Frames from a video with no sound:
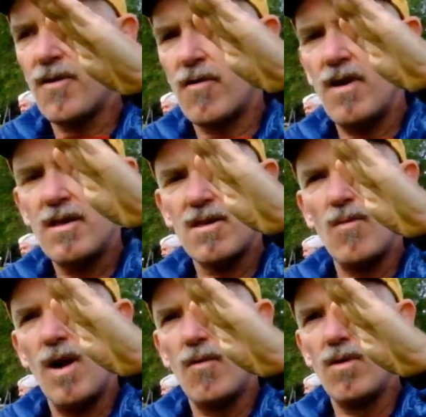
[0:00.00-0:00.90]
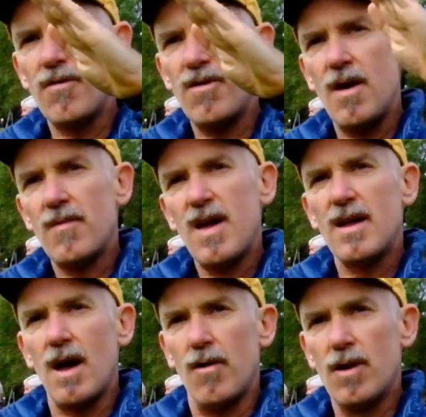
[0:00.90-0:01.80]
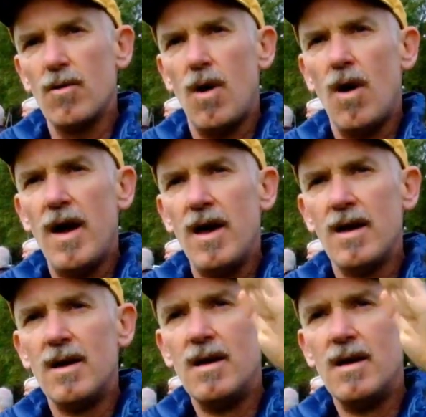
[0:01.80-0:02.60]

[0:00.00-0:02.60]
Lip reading: degrees is my rule of thumb, can go a little higher